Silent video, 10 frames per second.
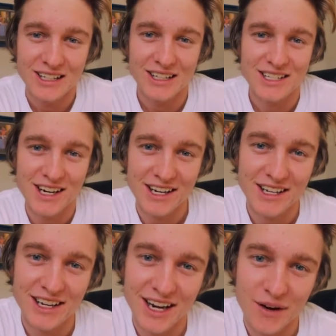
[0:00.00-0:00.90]
That's kind
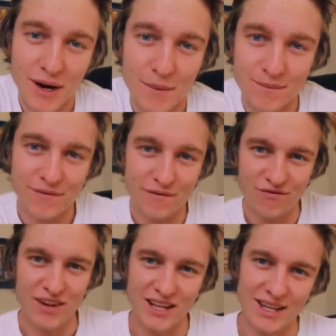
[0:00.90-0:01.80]
of how I'm
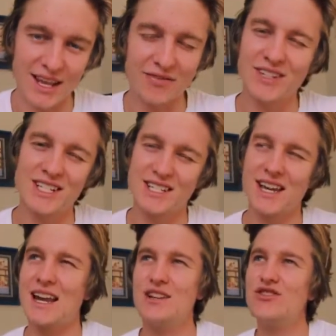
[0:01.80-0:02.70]
feeling at this
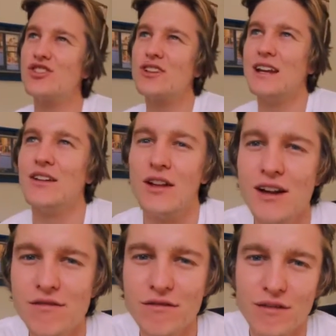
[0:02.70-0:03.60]
stage in
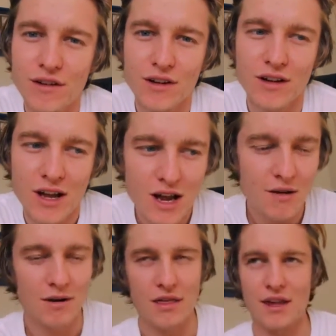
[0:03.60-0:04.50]
life.
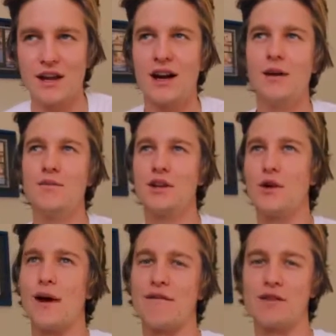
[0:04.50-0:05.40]
But I think I'm going to
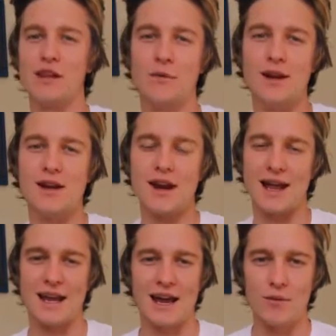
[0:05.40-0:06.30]
go out for a little bit,
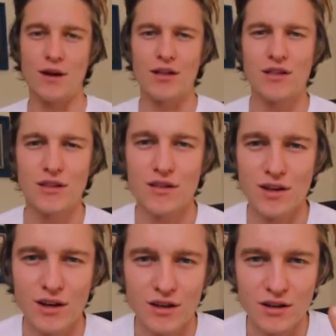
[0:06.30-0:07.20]
hang out with
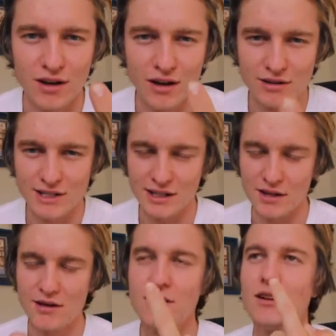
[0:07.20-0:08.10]

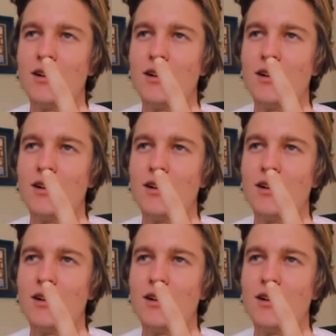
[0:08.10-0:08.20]
Dylan.